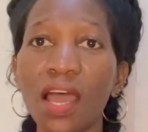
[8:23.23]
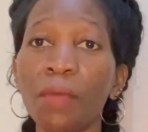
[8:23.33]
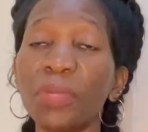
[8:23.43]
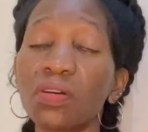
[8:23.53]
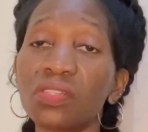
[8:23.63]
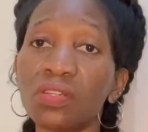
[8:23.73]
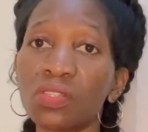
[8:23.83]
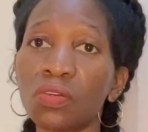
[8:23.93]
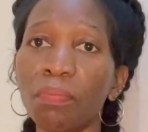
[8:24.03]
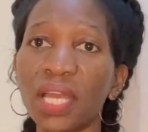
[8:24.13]
Because
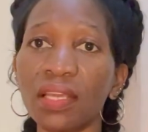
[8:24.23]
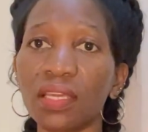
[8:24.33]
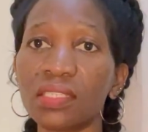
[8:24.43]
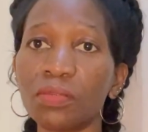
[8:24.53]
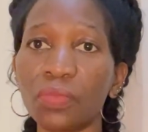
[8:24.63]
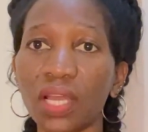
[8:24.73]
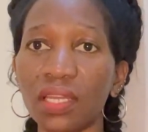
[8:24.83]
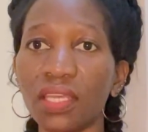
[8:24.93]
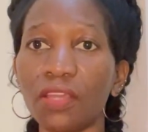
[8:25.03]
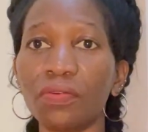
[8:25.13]
also buying a SIM card
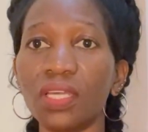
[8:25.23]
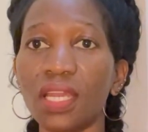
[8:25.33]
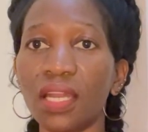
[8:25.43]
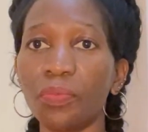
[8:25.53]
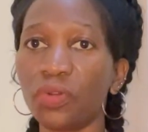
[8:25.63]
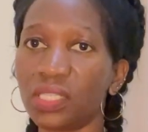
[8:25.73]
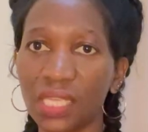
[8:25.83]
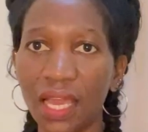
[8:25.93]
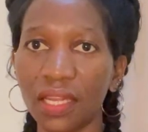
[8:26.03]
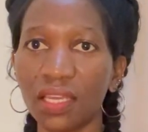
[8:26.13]
here, you need an Emirates
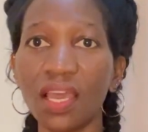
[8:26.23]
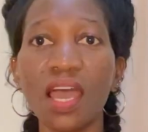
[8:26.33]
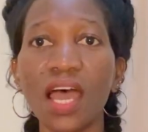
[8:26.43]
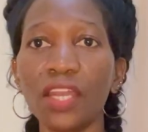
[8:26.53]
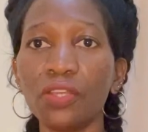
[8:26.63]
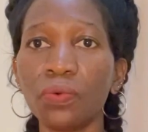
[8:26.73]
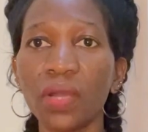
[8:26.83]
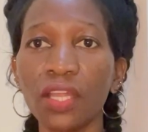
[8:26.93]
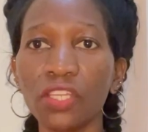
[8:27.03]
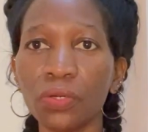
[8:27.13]
ID, and you
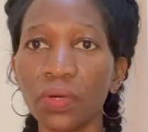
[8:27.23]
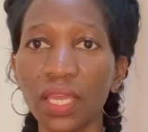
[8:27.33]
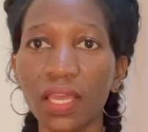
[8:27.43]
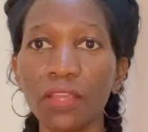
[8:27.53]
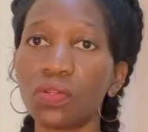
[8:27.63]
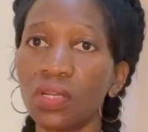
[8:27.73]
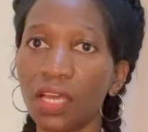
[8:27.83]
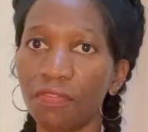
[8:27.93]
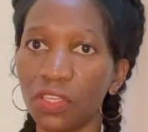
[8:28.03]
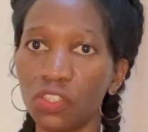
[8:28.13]
are new here, you don't
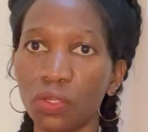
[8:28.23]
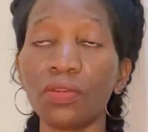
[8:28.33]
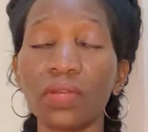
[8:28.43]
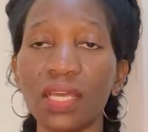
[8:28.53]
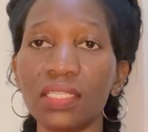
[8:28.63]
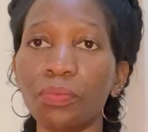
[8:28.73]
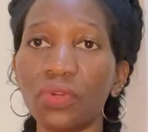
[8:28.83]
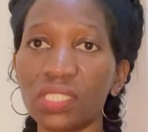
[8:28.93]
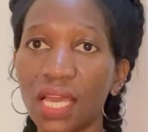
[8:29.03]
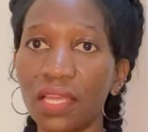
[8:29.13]
have a job. You get
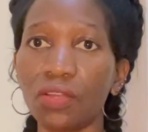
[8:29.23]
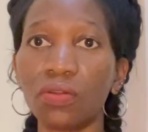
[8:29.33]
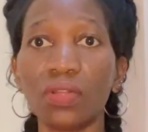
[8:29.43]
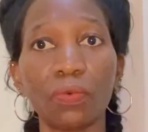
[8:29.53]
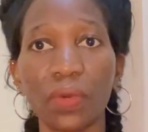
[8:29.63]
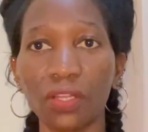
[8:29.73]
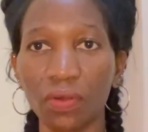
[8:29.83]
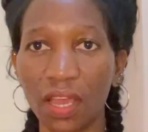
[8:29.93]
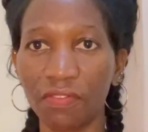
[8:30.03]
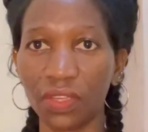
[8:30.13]
Emirates ID only when you
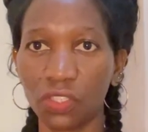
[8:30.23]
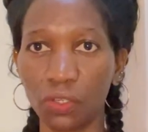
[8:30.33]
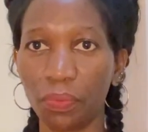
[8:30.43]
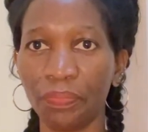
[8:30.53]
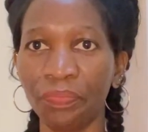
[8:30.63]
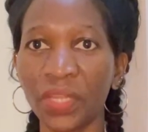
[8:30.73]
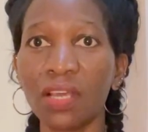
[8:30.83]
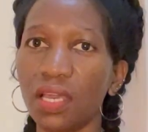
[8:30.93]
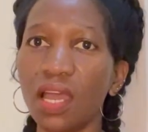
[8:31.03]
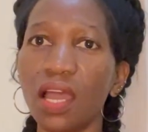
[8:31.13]
have a job.
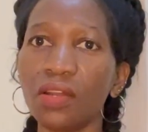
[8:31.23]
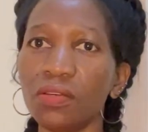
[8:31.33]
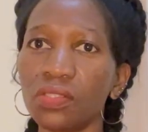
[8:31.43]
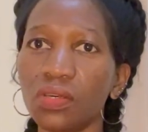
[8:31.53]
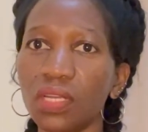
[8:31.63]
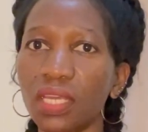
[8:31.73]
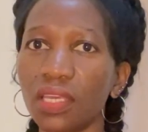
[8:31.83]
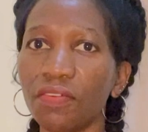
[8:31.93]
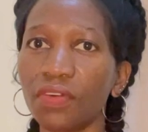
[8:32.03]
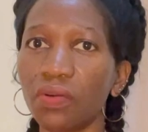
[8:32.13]
And also they
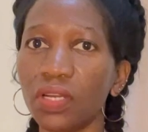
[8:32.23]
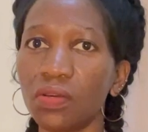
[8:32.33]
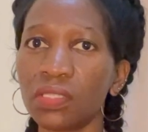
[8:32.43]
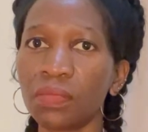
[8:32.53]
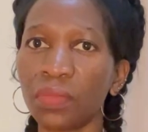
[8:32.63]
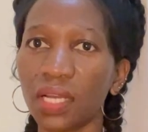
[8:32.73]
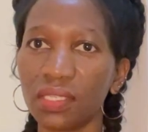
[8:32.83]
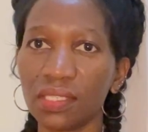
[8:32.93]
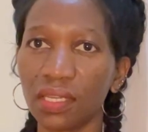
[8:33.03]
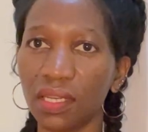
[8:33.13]
give away those SIM
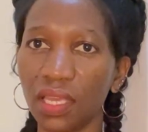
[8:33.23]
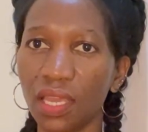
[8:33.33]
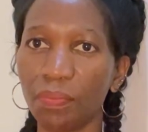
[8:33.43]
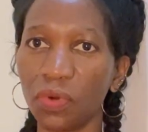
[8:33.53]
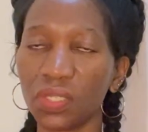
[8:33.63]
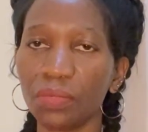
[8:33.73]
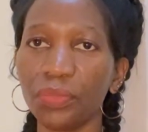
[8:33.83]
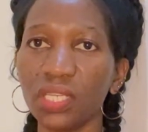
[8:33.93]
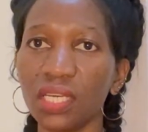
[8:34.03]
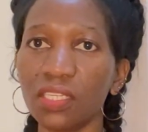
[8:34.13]
cards at the airport.
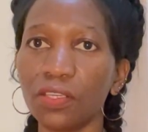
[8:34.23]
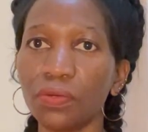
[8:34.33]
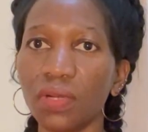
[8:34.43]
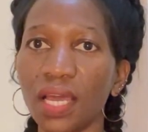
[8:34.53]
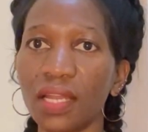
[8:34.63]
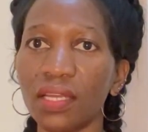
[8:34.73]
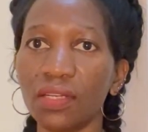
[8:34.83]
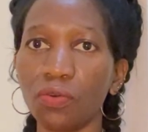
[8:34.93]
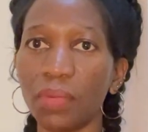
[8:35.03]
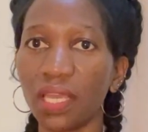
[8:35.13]
Immediately you land
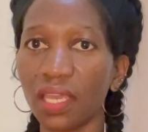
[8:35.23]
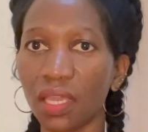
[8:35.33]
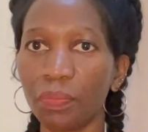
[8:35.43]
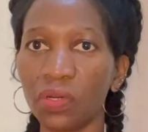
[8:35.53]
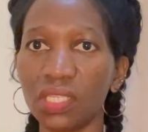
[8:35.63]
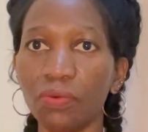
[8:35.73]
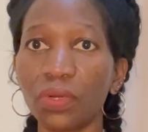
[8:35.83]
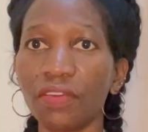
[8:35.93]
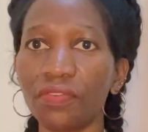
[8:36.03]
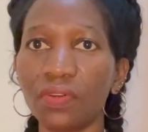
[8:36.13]
at Dubai airport, they will
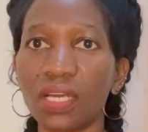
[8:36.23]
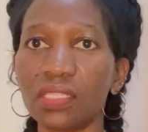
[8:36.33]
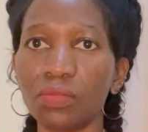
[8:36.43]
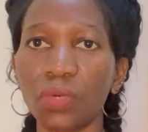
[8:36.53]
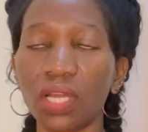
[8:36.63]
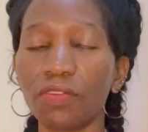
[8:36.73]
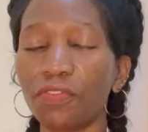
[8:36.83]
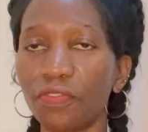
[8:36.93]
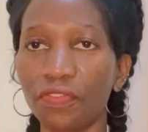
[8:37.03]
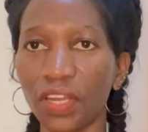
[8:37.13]
give you that SIM card
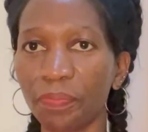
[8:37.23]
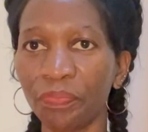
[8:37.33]
for free.